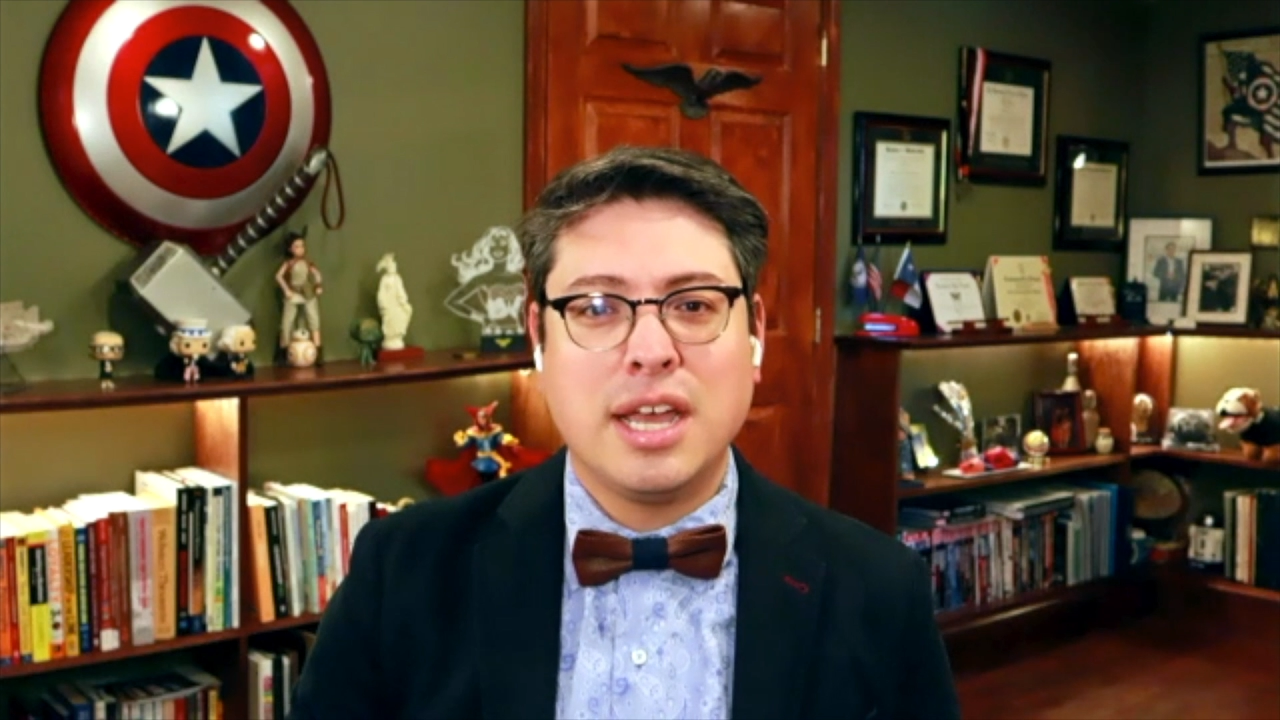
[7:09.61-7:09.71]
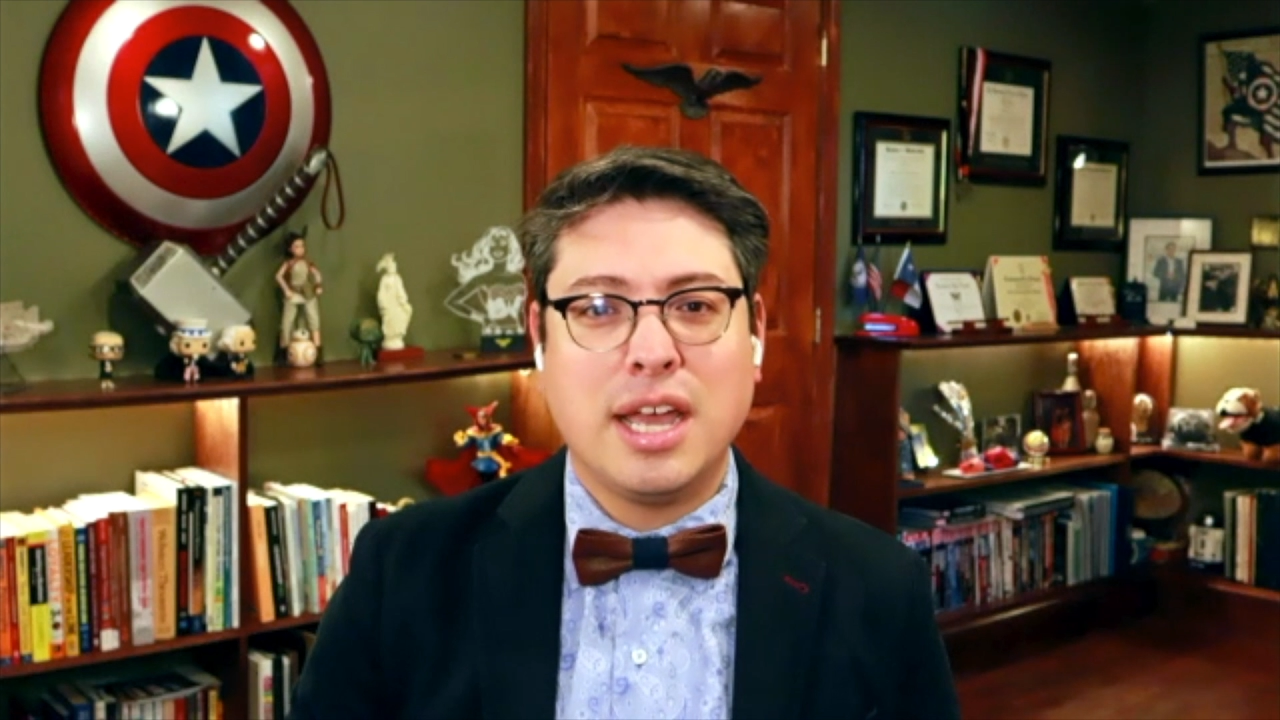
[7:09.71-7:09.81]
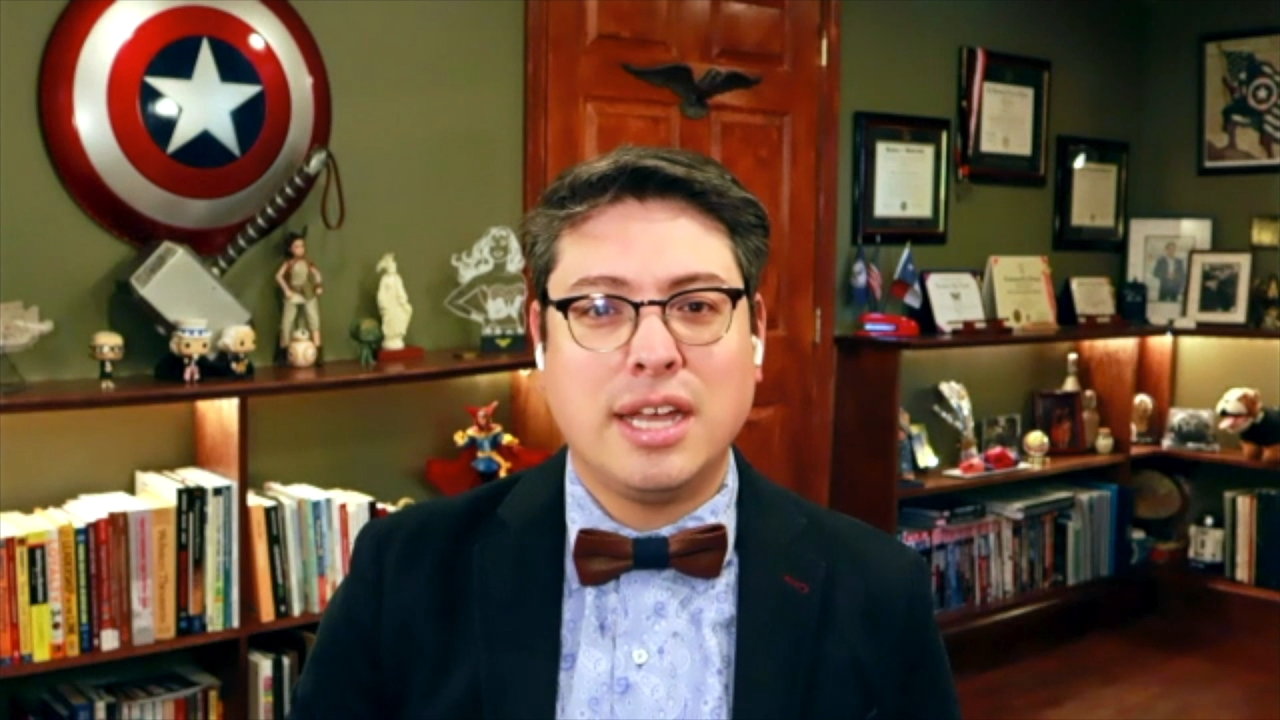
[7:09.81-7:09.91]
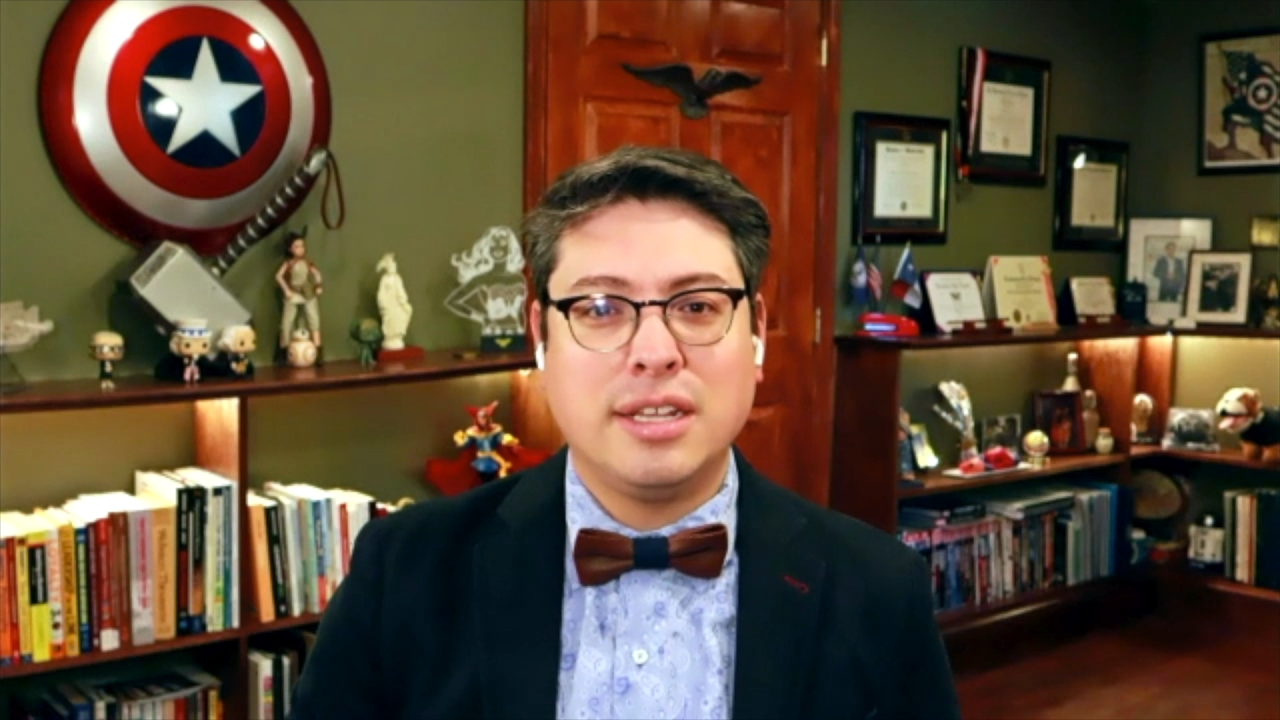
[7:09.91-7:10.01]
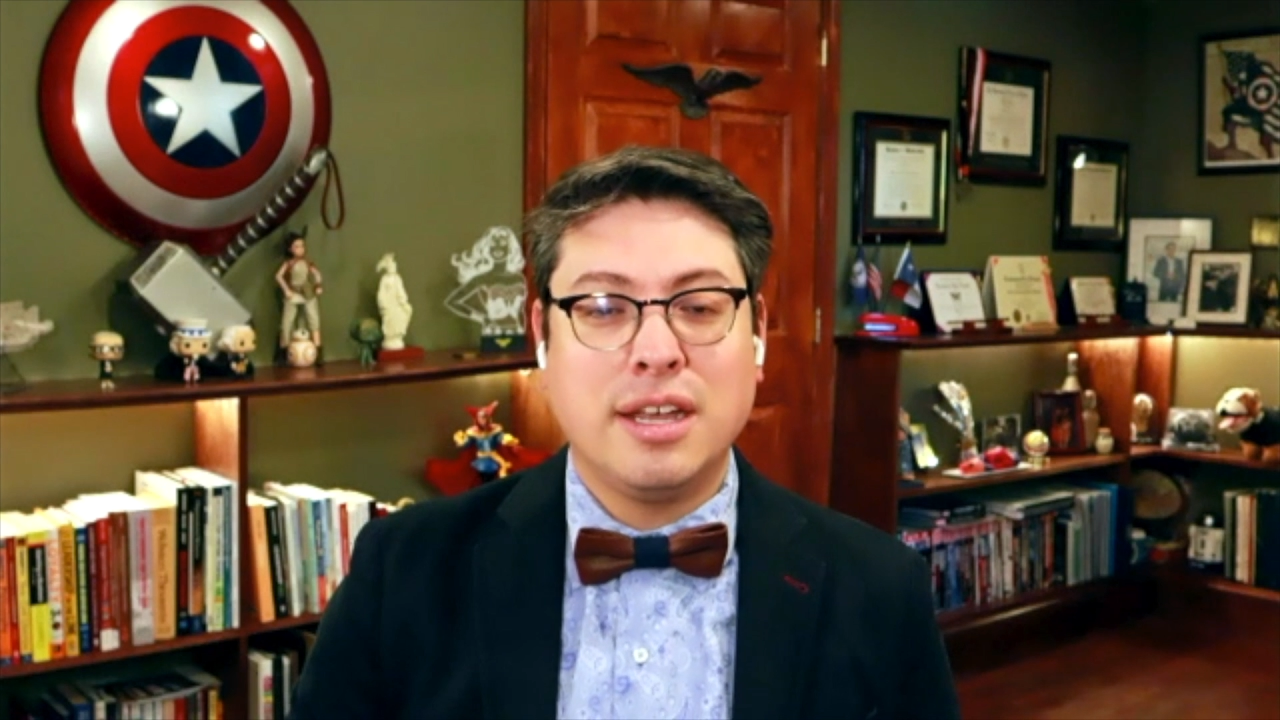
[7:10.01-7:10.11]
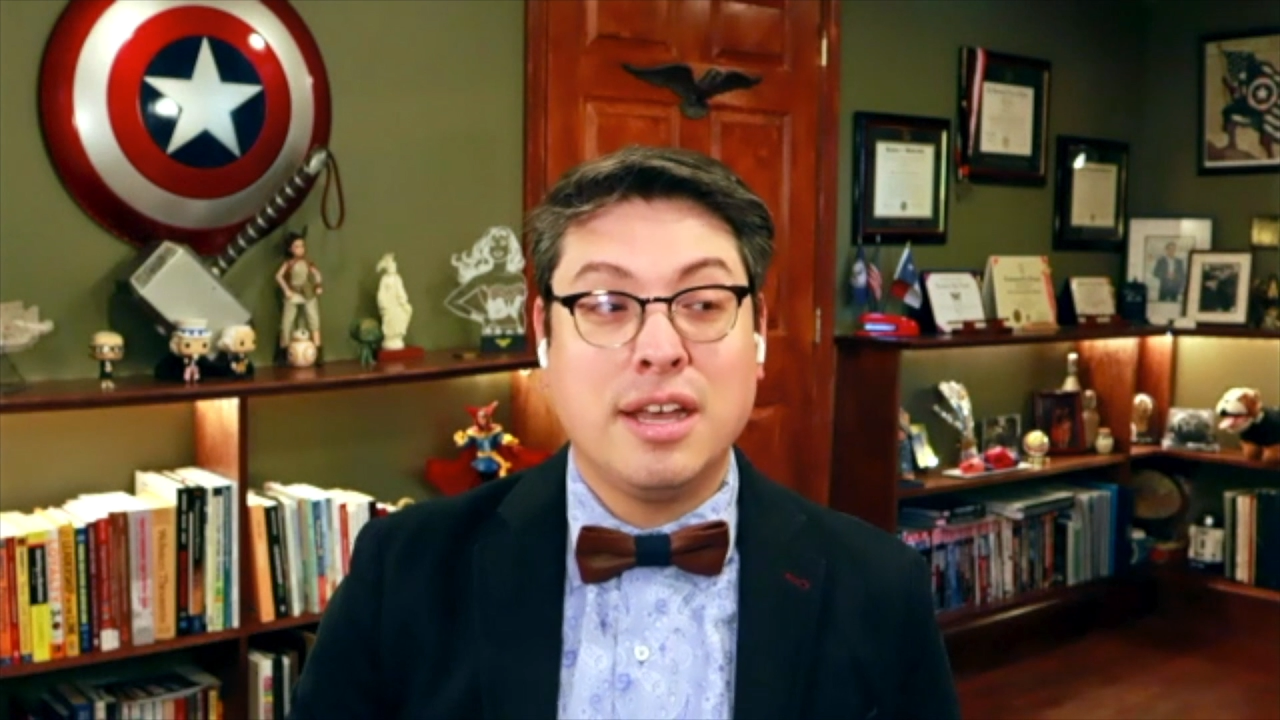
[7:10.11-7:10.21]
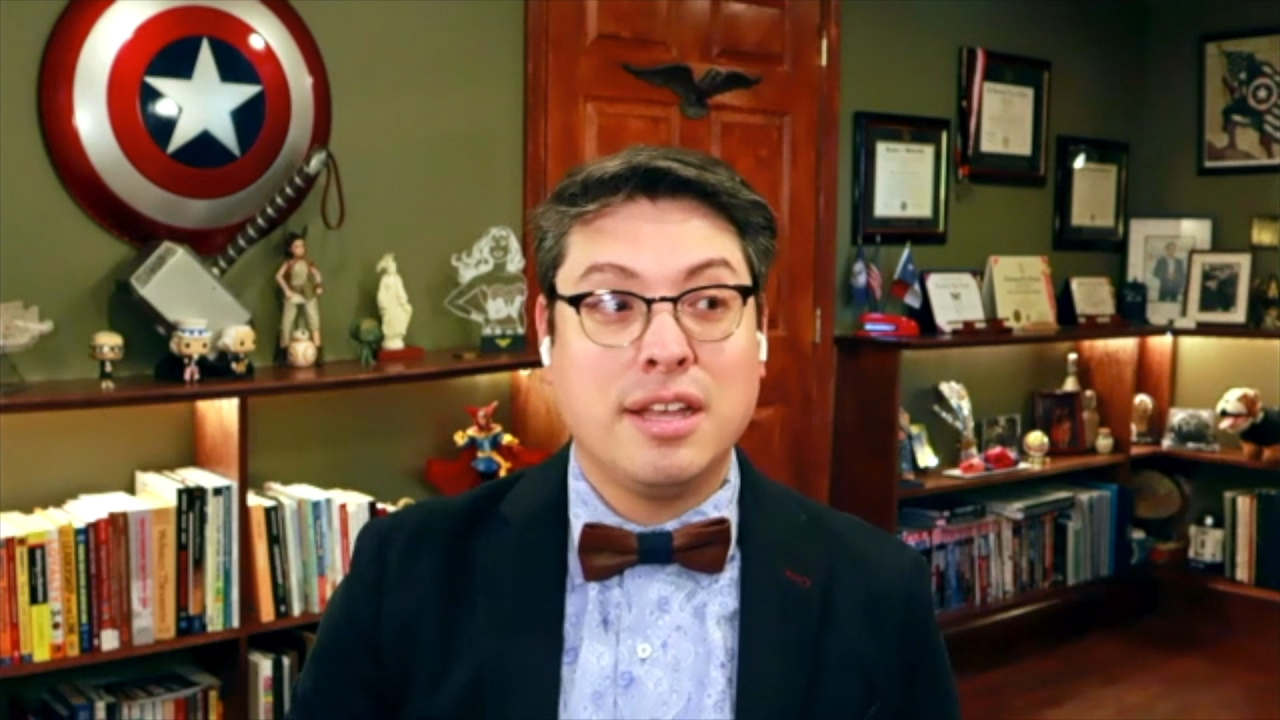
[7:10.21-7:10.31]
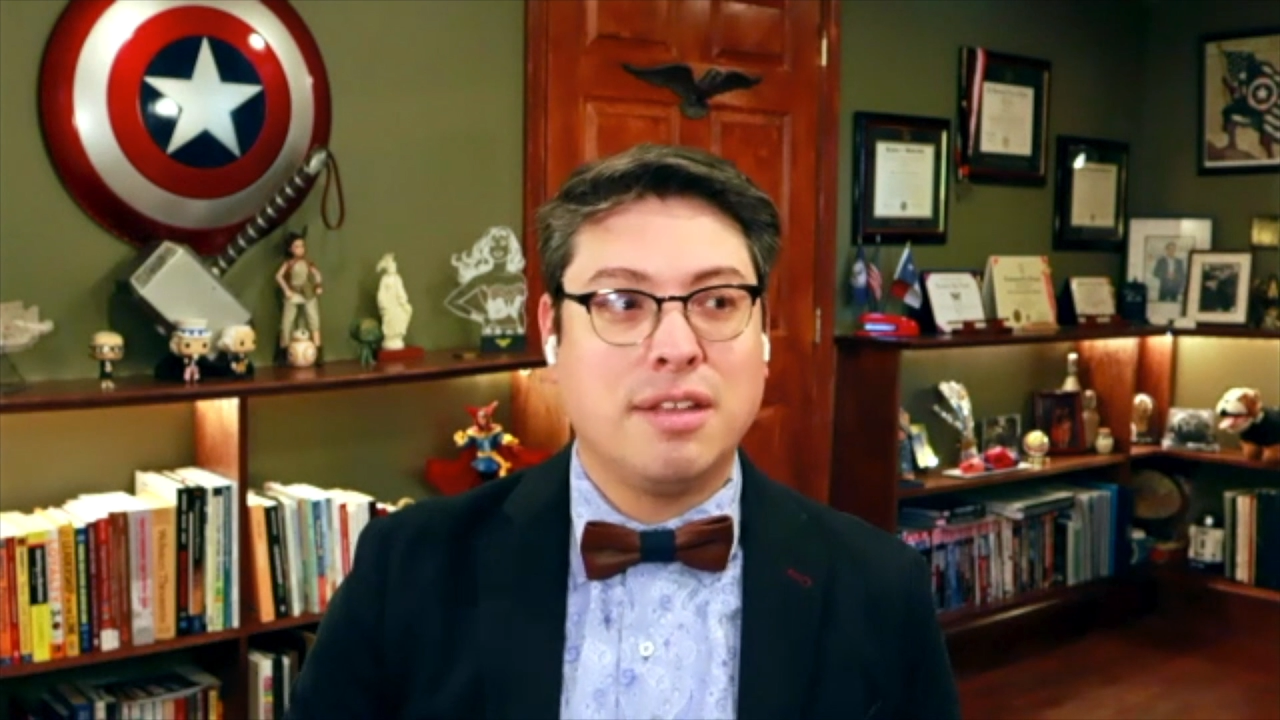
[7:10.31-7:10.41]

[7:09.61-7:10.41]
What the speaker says: And the